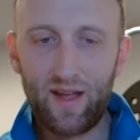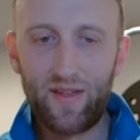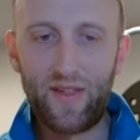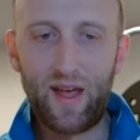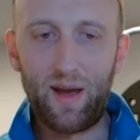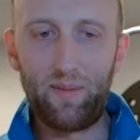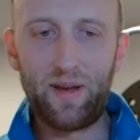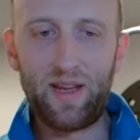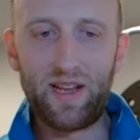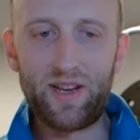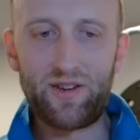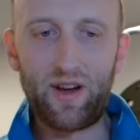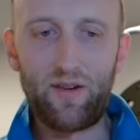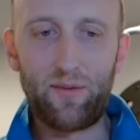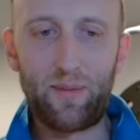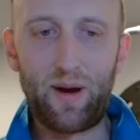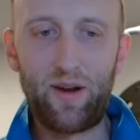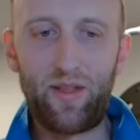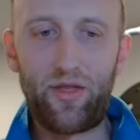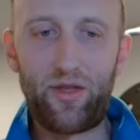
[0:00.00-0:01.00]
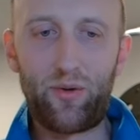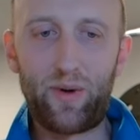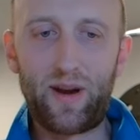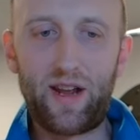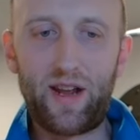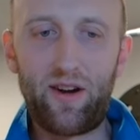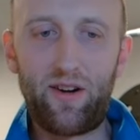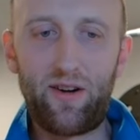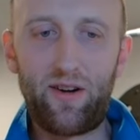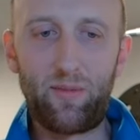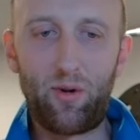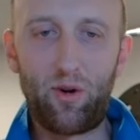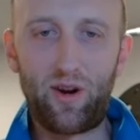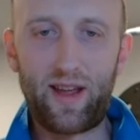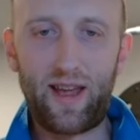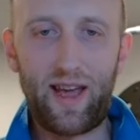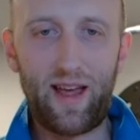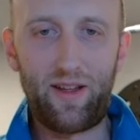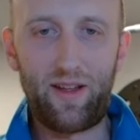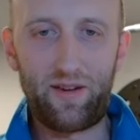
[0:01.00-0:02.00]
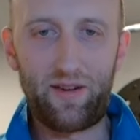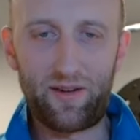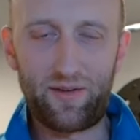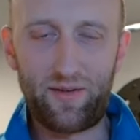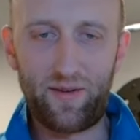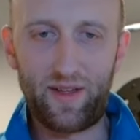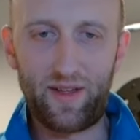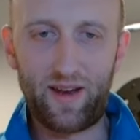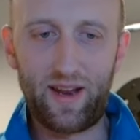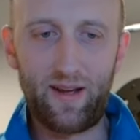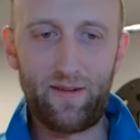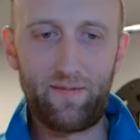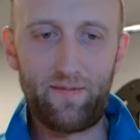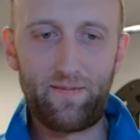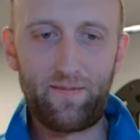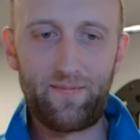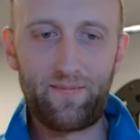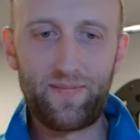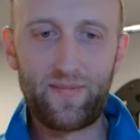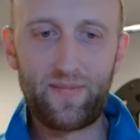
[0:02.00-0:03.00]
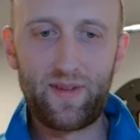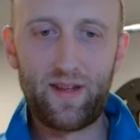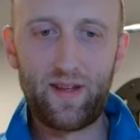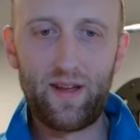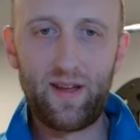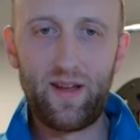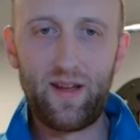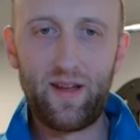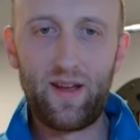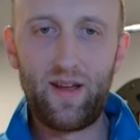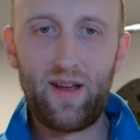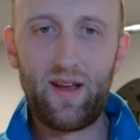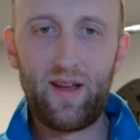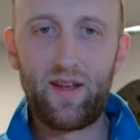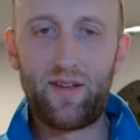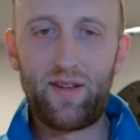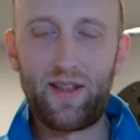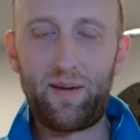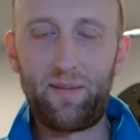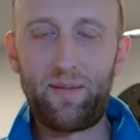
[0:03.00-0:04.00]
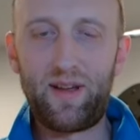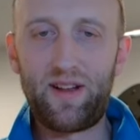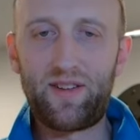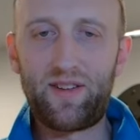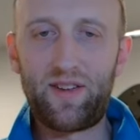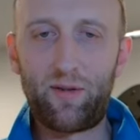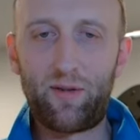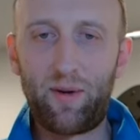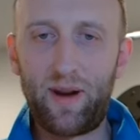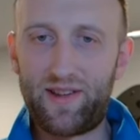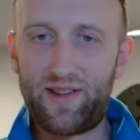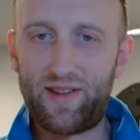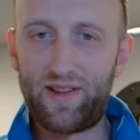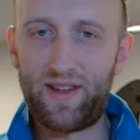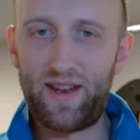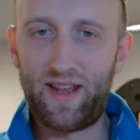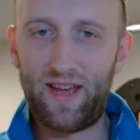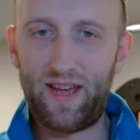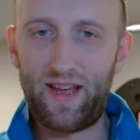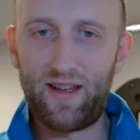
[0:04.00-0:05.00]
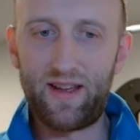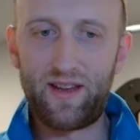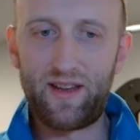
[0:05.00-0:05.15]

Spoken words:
That means you have about 300 more calories for the day. So that means that the rest of the day,